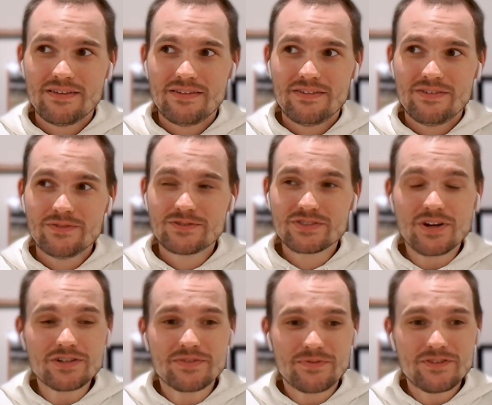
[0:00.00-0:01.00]
you
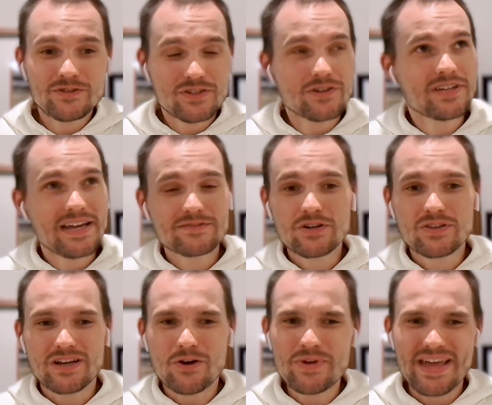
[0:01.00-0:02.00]
start to have to go
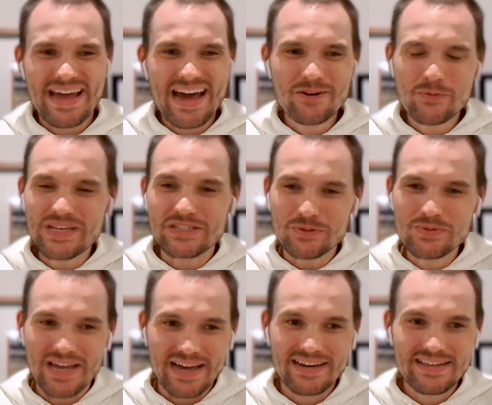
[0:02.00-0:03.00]
like, okay, how do we do
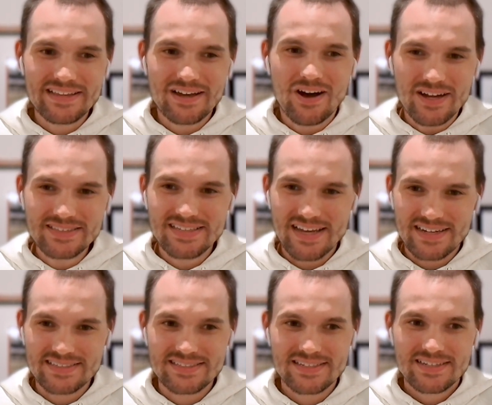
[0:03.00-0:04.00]
that in the
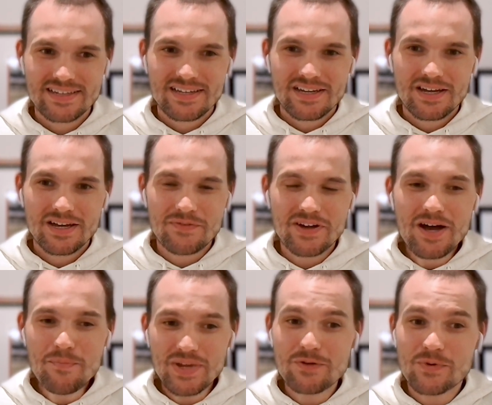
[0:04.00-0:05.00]
context of a
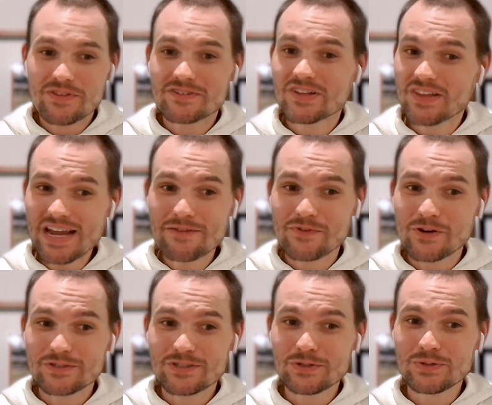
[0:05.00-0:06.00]
company where there's a lot of
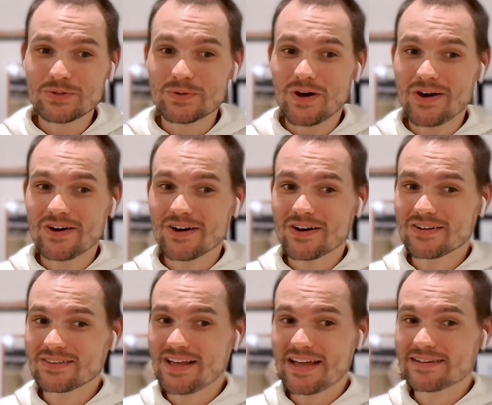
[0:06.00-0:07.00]
folks who are
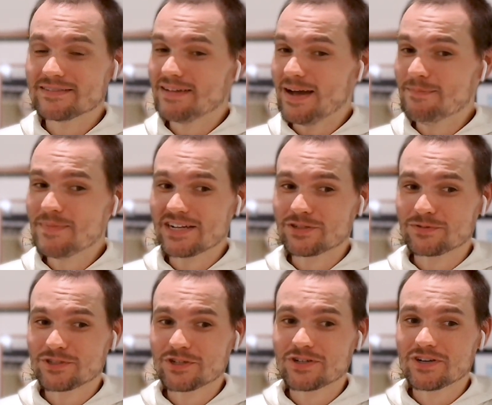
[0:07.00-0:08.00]
like, I'm not so
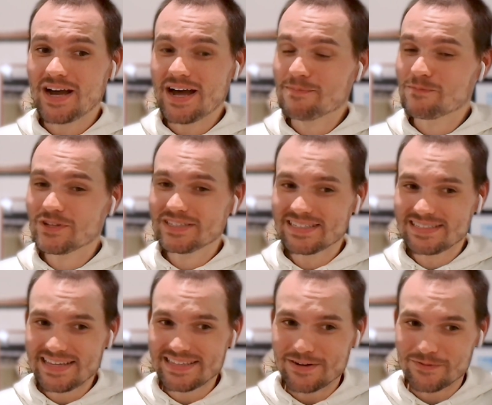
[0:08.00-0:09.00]
sure I'm willing to
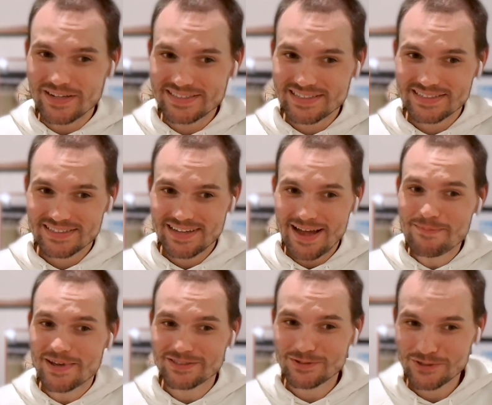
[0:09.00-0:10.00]
take that risk. I'm
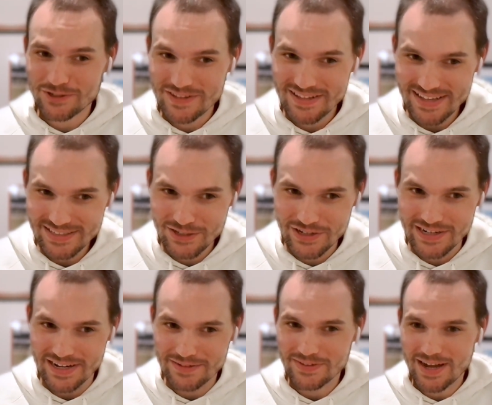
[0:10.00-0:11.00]
not so sure that that's good
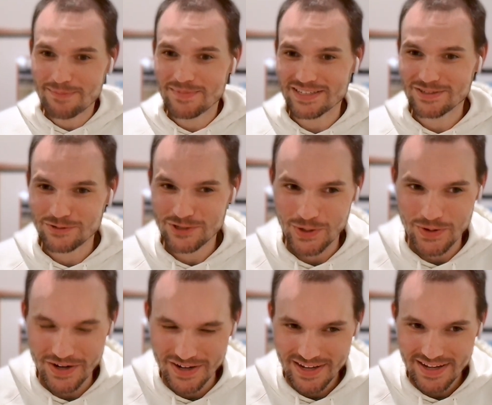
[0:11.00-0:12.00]
enough. I'm not so
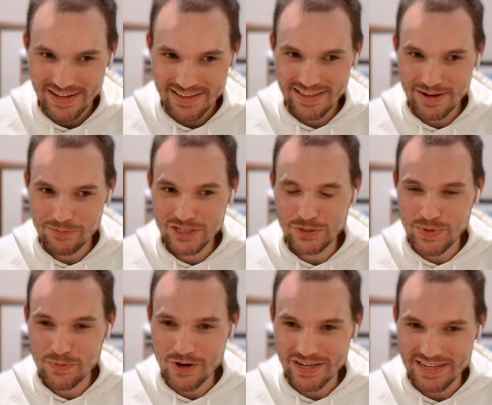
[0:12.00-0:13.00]
sure that we should
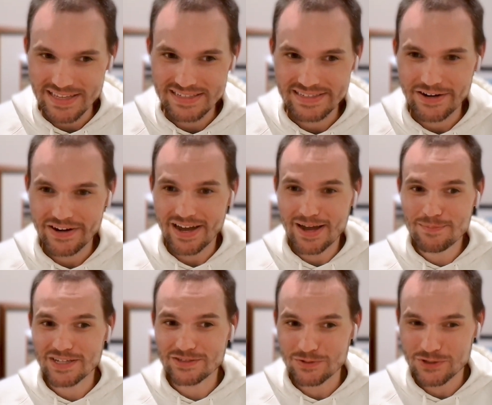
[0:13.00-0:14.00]
be working in this area. I'm
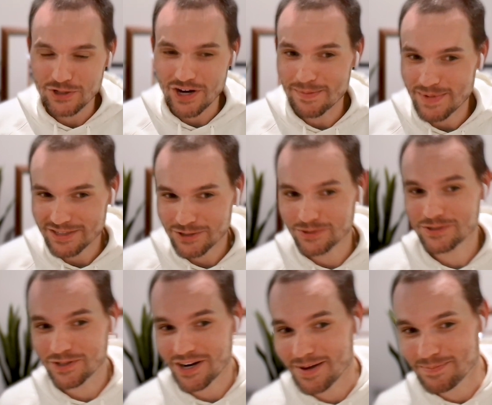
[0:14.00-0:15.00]
not so sure. I'm not so
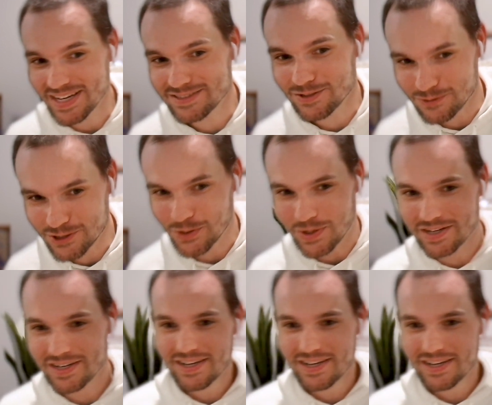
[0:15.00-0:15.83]
sure. I'm not so sure.